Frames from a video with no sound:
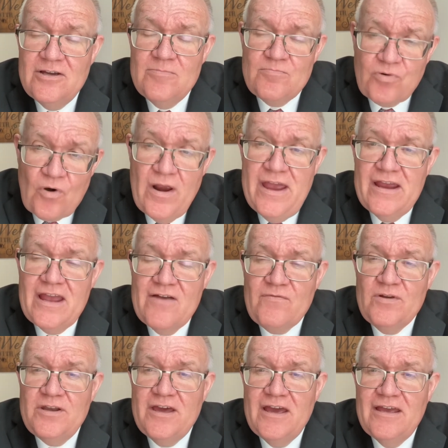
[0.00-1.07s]
Praying
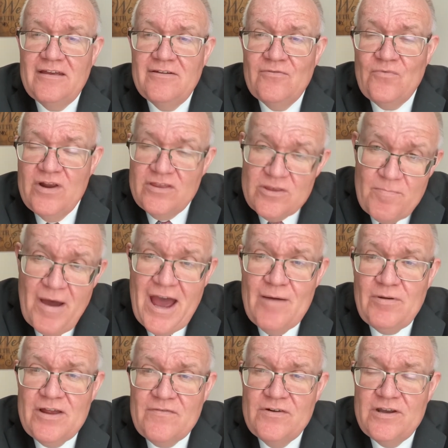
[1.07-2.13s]
every day. Reading the
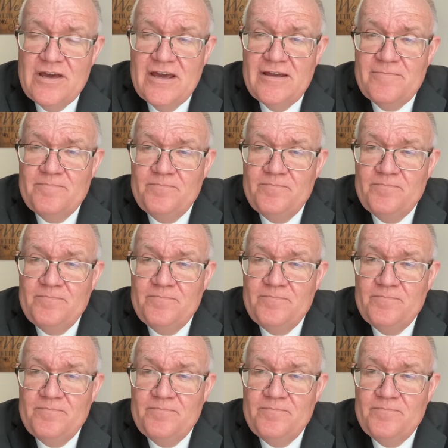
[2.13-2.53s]
Bible every day.